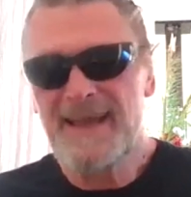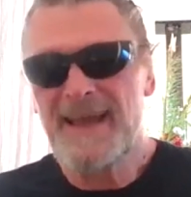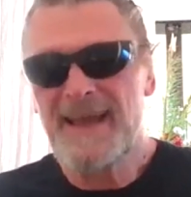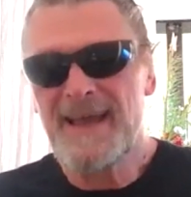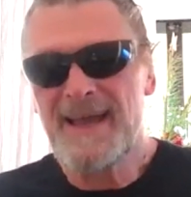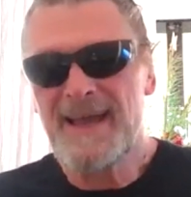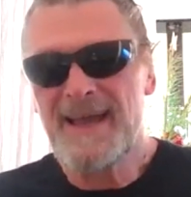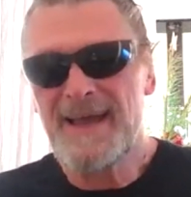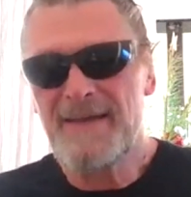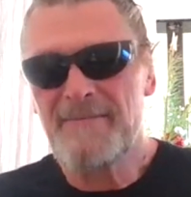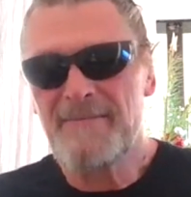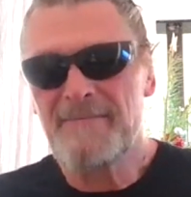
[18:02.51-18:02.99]

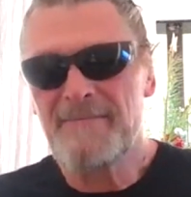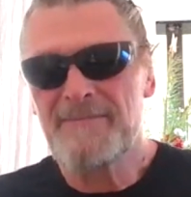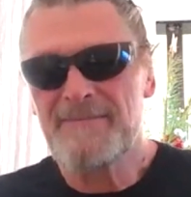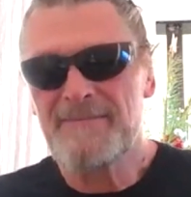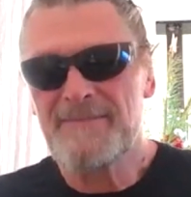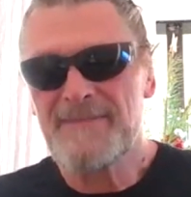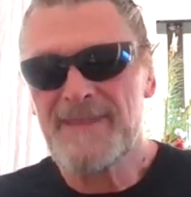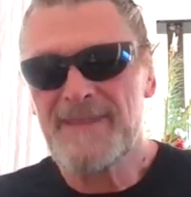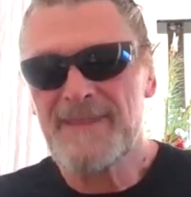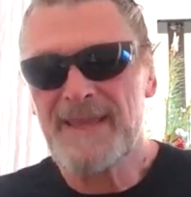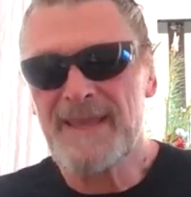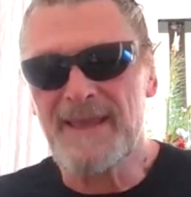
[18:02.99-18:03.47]

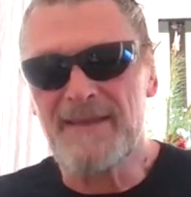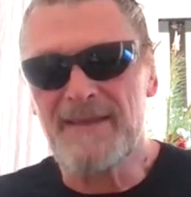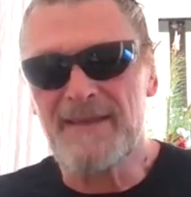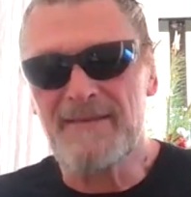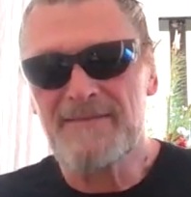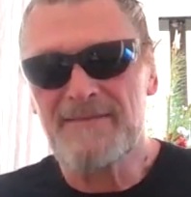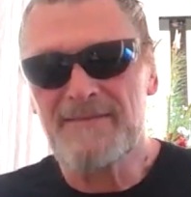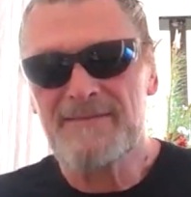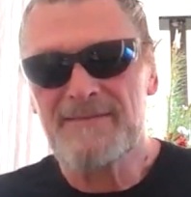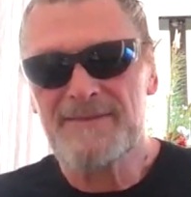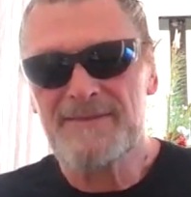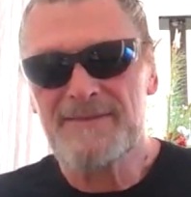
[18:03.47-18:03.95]
Yeah,
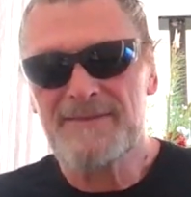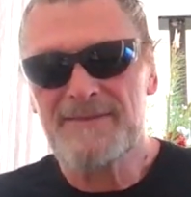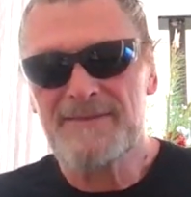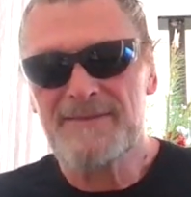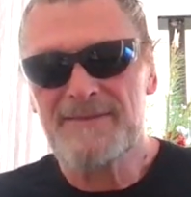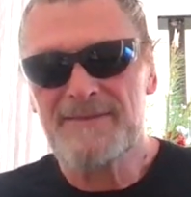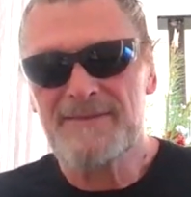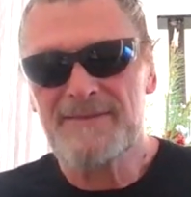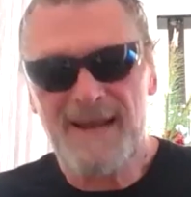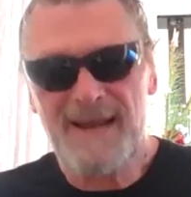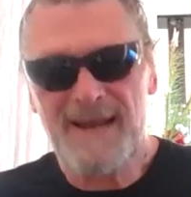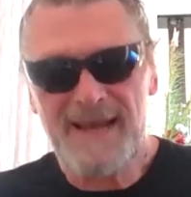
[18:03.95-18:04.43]

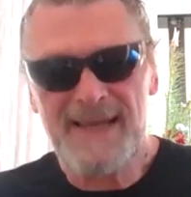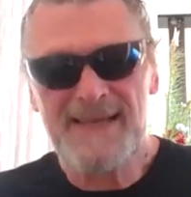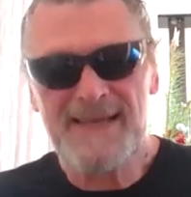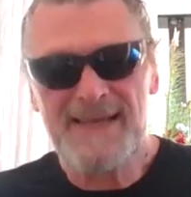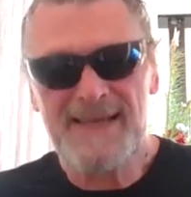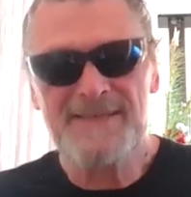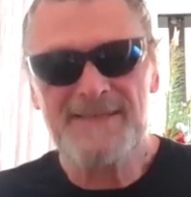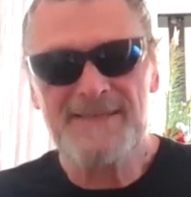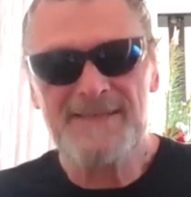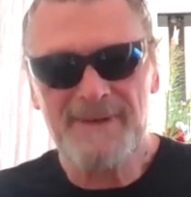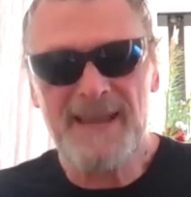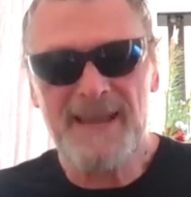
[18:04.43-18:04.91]
top
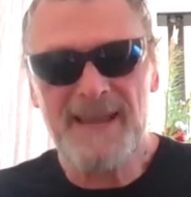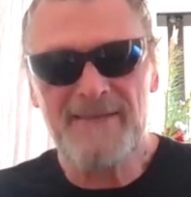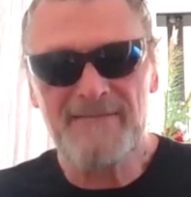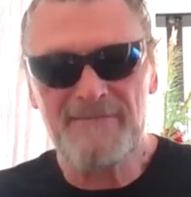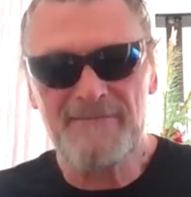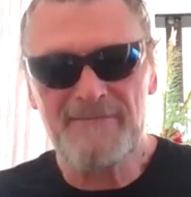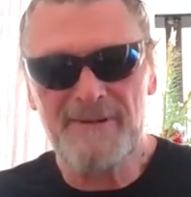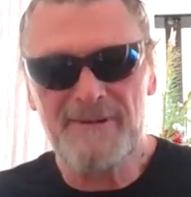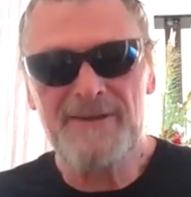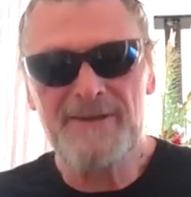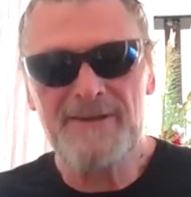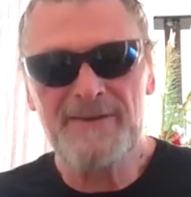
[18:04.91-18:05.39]
players. We
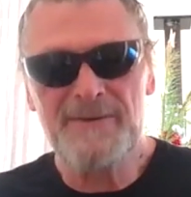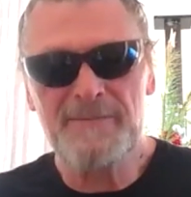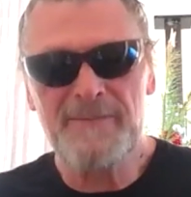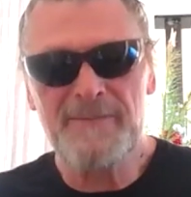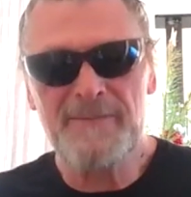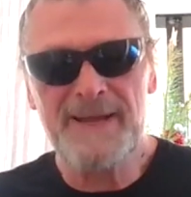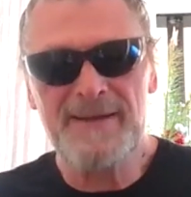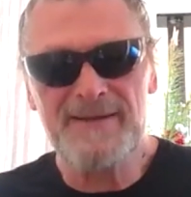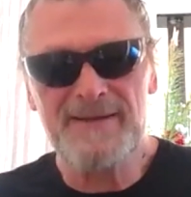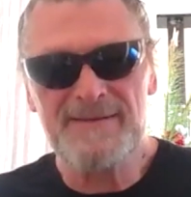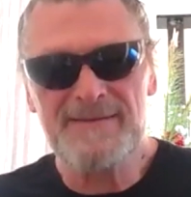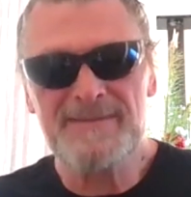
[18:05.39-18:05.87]
have really
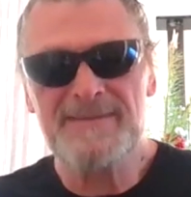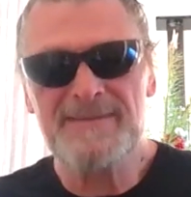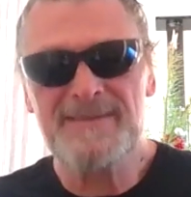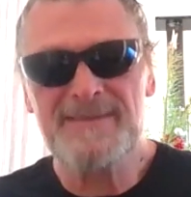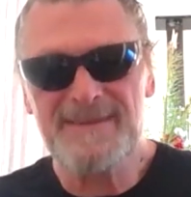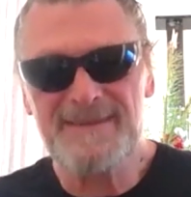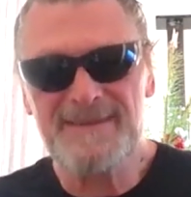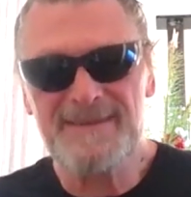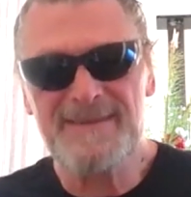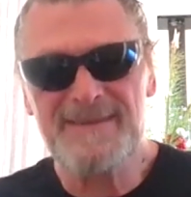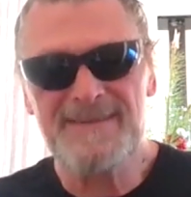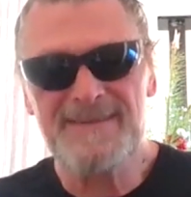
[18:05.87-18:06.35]
good
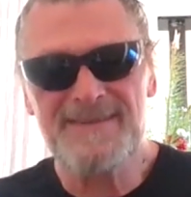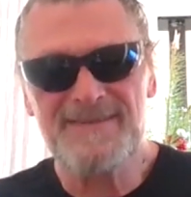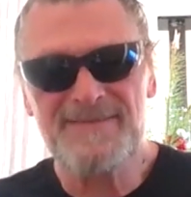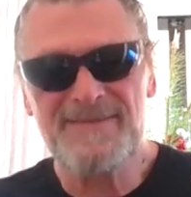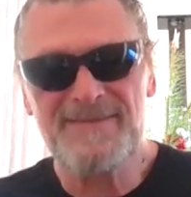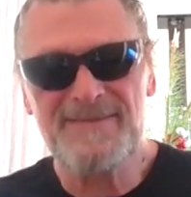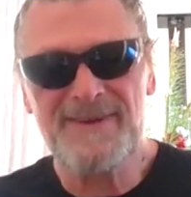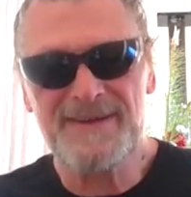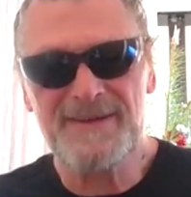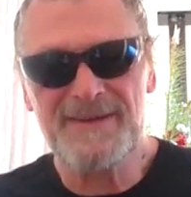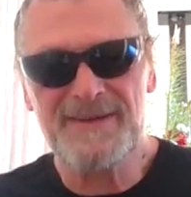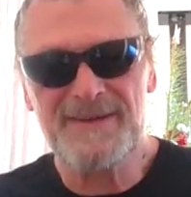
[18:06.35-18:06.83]
battles. It's
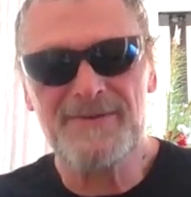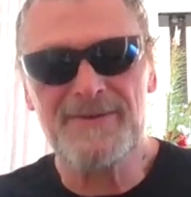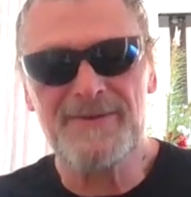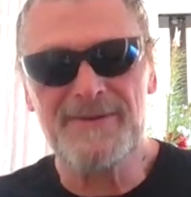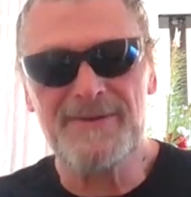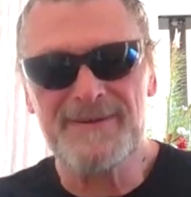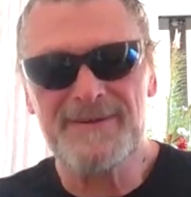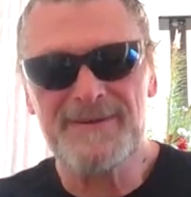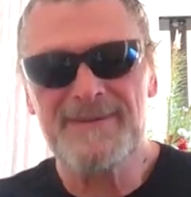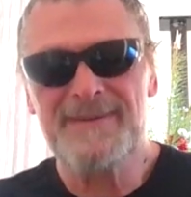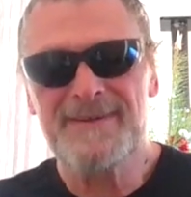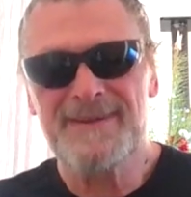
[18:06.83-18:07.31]
fun
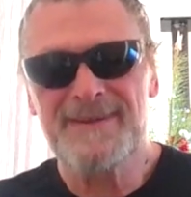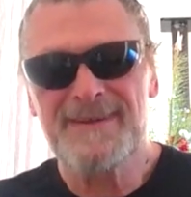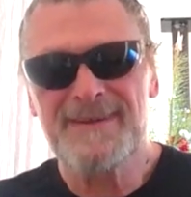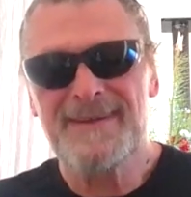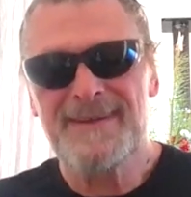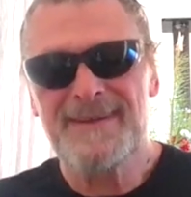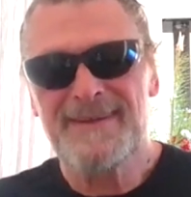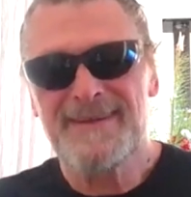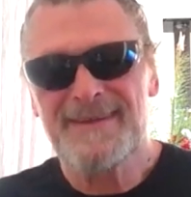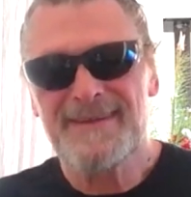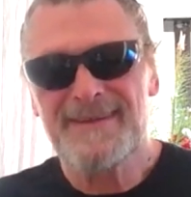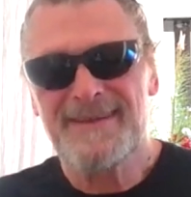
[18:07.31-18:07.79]
doing.
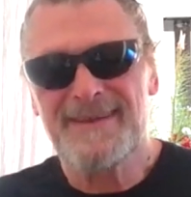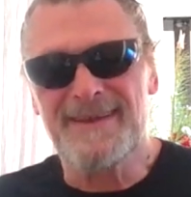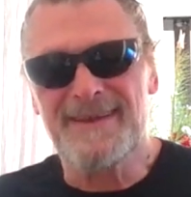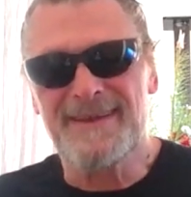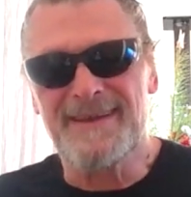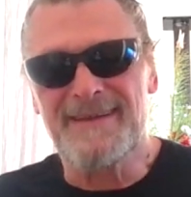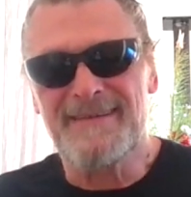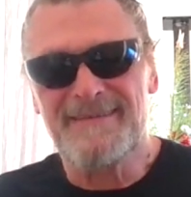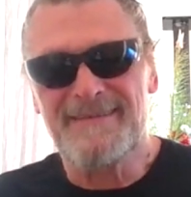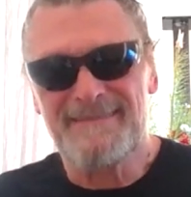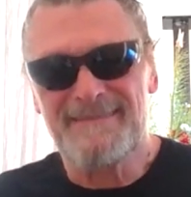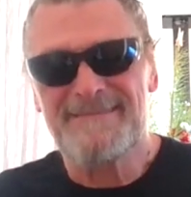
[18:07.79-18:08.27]

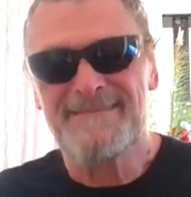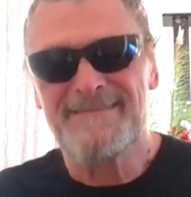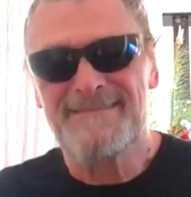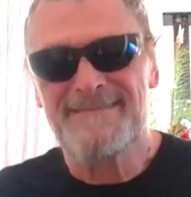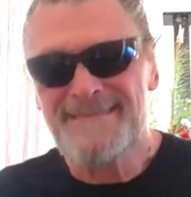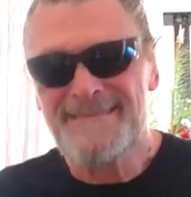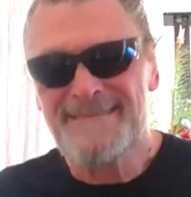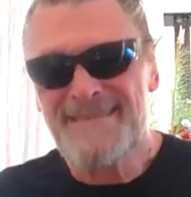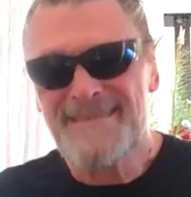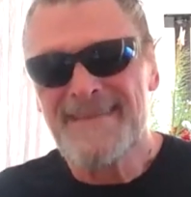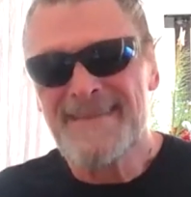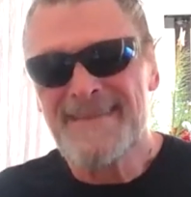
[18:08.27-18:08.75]
Yeah,
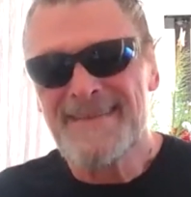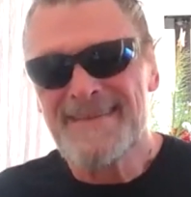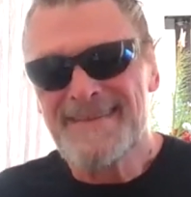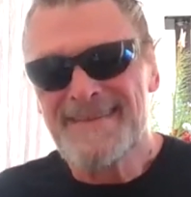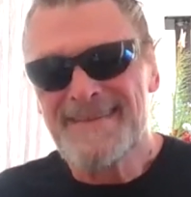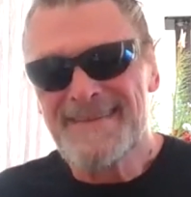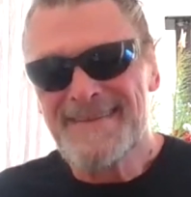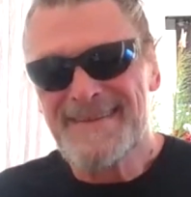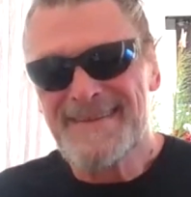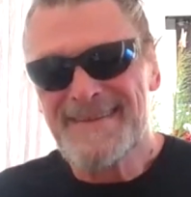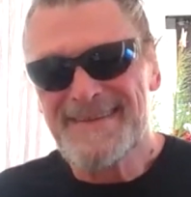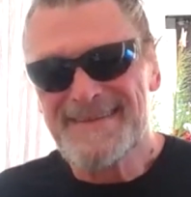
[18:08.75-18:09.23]

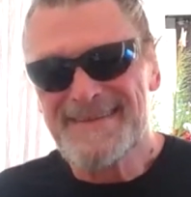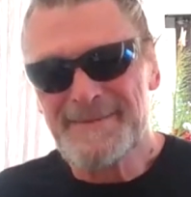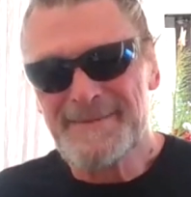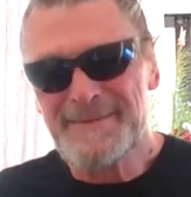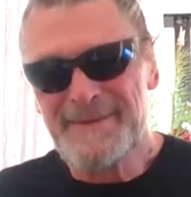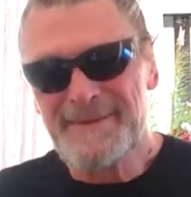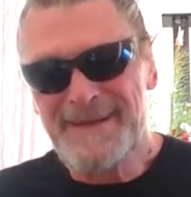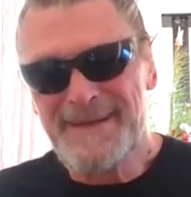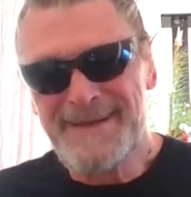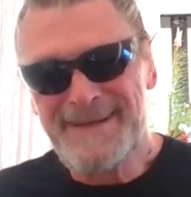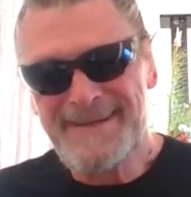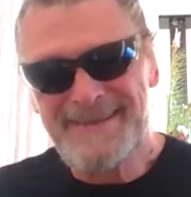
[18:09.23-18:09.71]

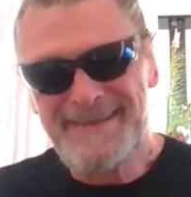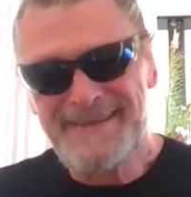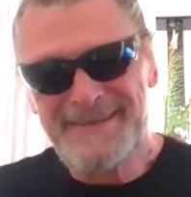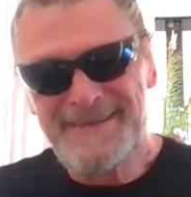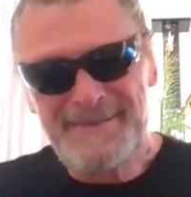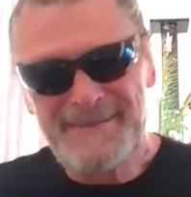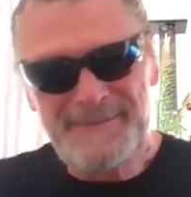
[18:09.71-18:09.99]
that's about it.